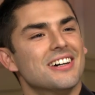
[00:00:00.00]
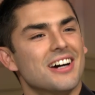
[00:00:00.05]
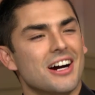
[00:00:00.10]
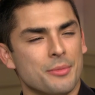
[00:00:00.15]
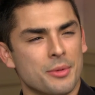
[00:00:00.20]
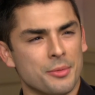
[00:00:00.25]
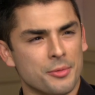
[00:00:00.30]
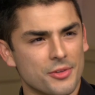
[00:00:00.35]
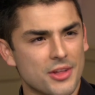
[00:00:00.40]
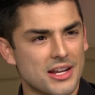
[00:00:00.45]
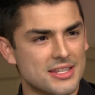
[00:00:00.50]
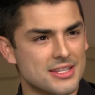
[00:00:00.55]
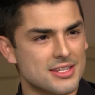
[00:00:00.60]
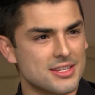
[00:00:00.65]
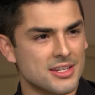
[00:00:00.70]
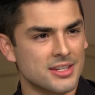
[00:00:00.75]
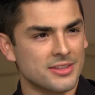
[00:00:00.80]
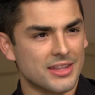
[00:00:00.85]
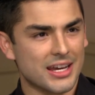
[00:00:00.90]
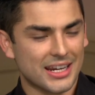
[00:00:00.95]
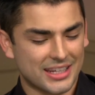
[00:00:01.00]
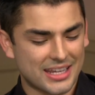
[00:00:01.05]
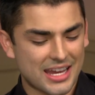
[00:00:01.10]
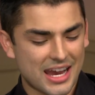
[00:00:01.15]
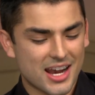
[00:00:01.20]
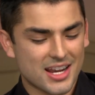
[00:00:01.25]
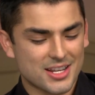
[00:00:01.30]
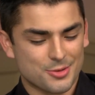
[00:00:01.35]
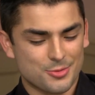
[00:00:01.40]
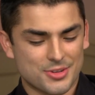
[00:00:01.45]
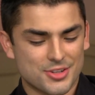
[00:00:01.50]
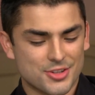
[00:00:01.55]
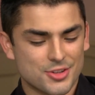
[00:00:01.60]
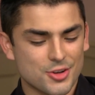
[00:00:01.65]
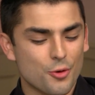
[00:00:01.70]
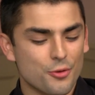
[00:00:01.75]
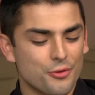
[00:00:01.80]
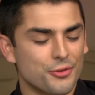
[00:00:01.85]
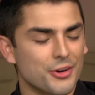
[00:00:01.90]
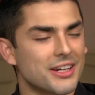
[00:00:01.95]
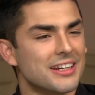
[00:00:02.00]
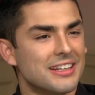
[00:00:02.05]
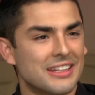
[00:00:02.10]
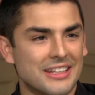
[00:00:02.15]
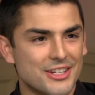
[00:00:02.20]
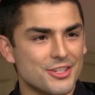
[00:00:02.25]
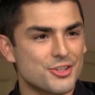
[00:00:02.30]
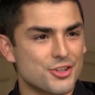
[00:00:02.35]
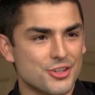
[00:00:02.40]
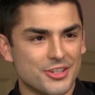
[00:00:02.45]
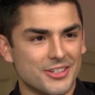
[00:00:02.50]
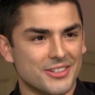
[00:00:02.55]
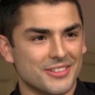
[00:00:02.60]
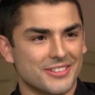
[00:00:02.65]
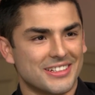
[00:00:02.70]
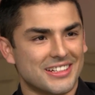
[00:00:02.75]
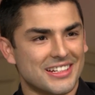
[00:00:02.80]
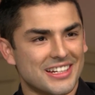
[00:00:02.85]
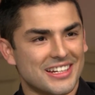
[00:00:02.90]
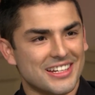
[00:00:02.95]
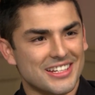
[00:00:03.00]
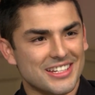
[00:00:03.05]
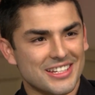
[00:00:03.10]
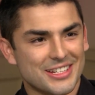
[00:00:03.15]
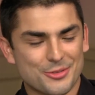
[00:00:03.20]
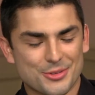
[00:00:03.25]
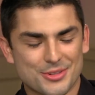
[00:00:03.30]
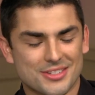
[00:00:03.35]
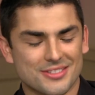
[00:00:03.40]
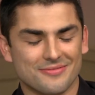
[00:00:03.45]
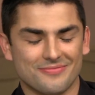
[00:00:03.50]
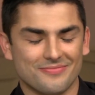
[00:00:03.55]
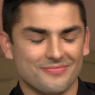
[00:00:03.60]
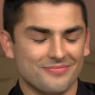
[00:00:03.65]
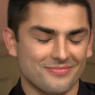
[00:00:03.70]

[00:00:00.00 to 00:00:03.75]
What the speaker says: I remember that scene, that cast was so freaking itchy. It was